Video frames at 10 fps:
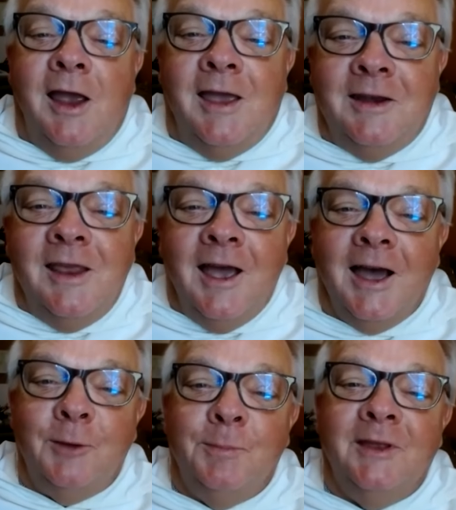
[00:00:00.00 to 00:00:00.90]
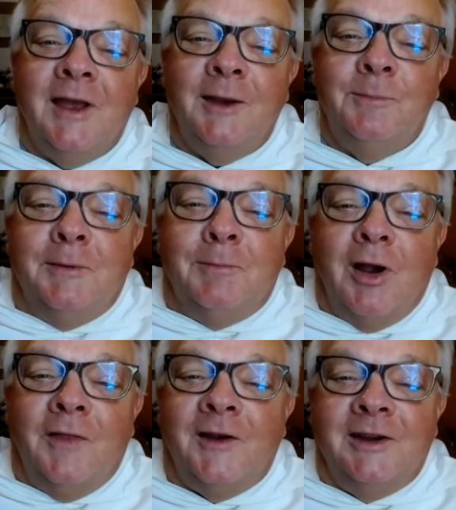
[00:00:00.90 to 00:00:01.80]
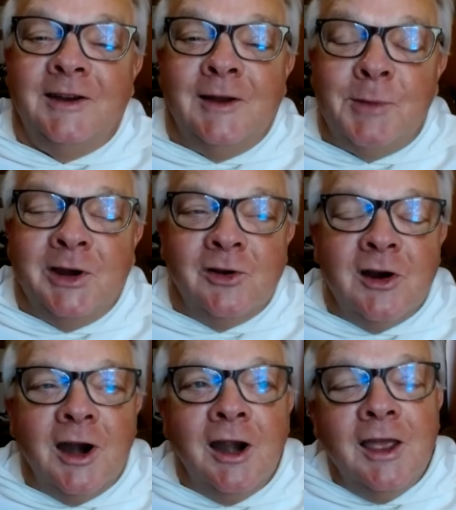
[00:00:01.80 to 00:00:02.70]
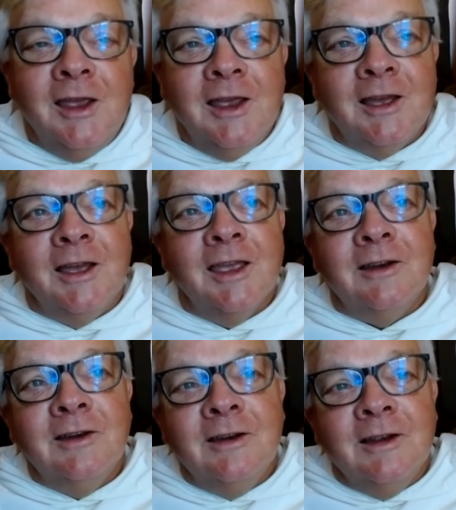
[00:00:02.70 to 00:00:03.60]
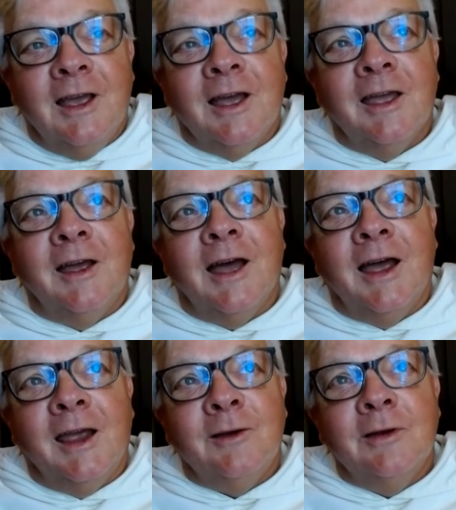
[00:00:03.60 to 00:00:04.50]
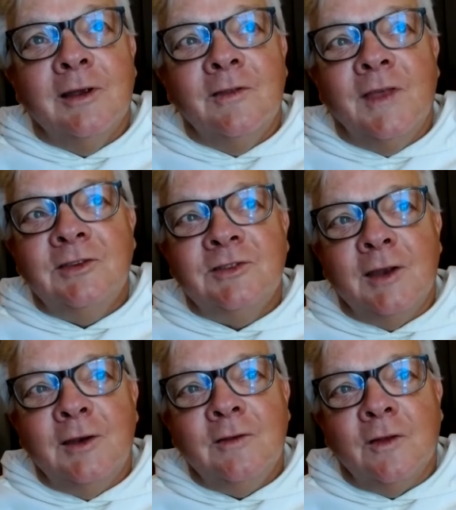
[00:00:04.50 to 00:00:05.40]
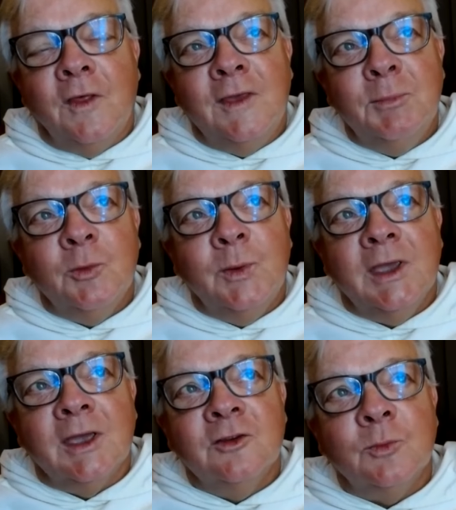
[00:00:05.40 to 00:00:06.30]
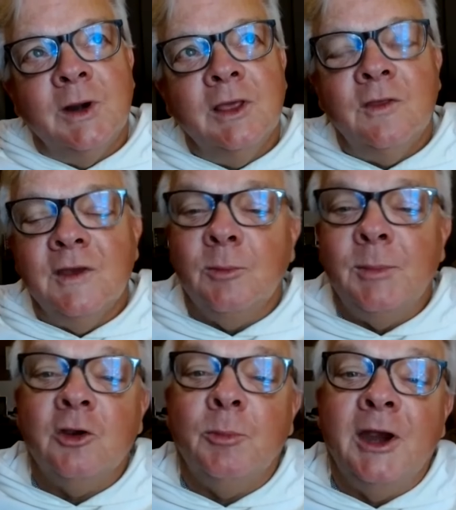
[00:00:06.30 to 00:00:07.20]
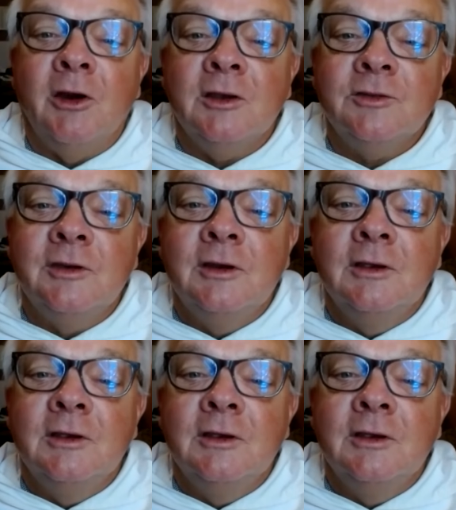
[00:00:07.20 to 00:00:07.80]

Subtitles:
I'd been brought there. I didn't have my own car. Right. They said, the theme of the weekend is, what do you think about your parents?